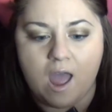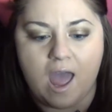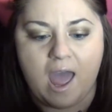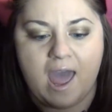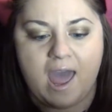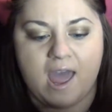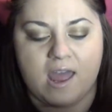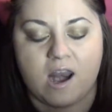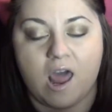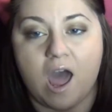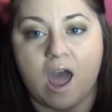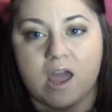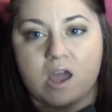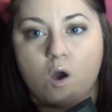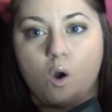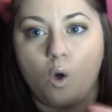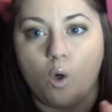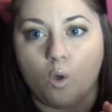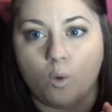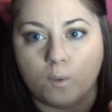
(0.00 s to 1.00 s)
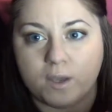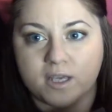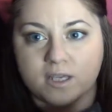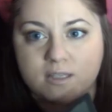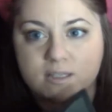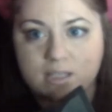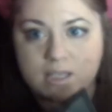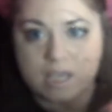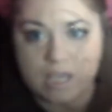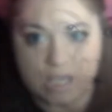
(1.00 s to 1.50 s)
And I
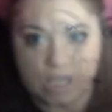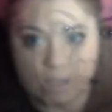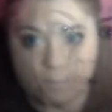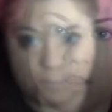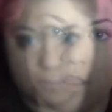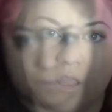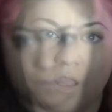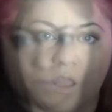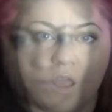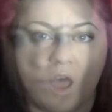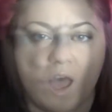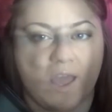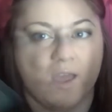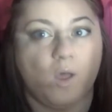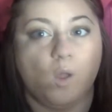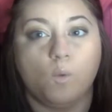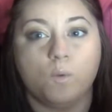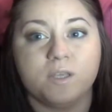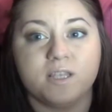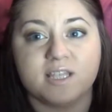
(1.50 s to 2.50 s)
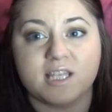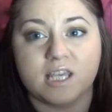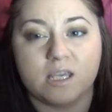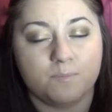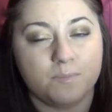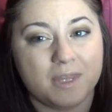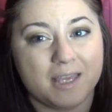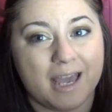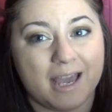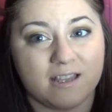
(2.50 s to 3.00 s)
always keep
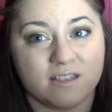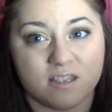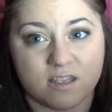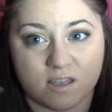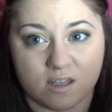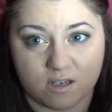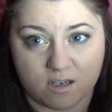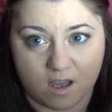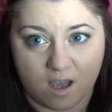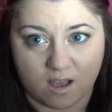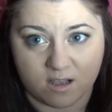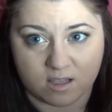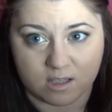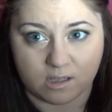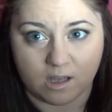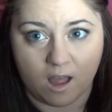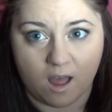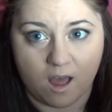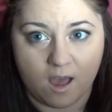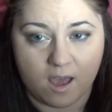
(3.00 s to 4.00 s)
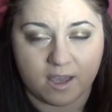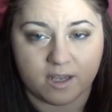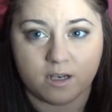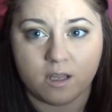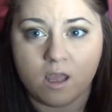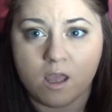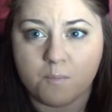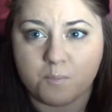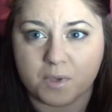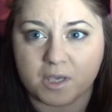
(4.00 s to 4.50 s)
the end of the nozzle
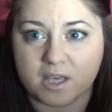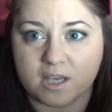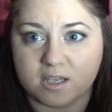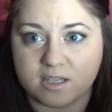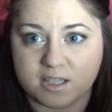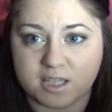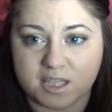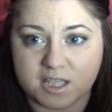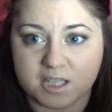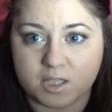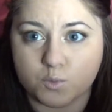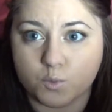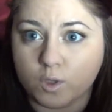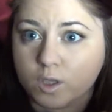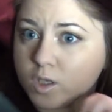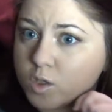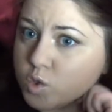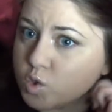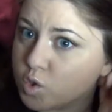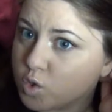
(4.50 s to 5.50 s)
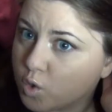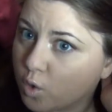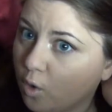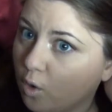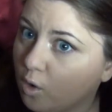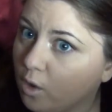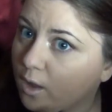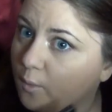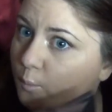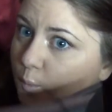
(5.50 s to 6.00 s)
on, because this will
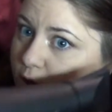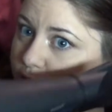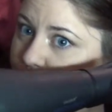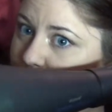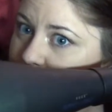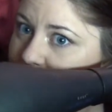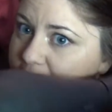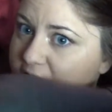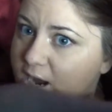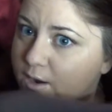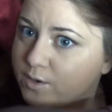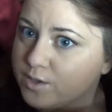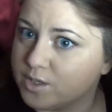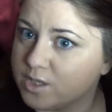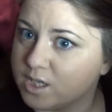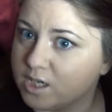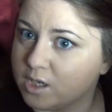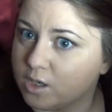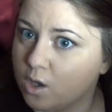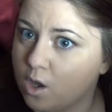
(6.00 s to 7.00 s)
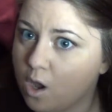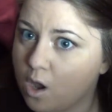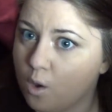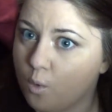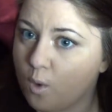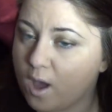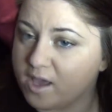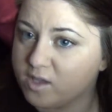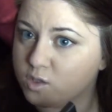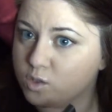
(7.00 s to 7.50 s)
control where your hair is going to
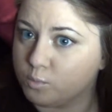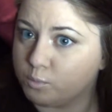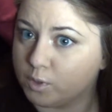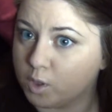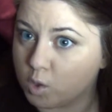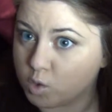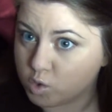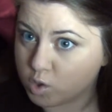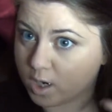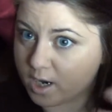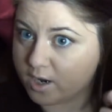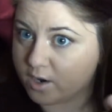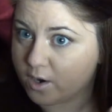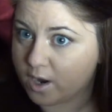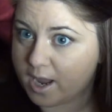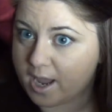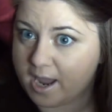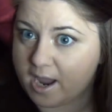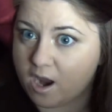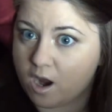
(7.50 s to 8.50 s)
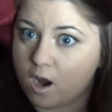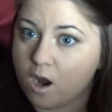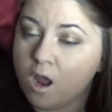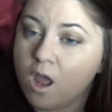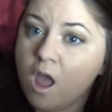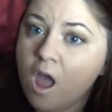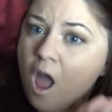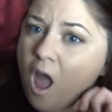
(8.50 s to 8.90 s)
go as you blow dry your hair.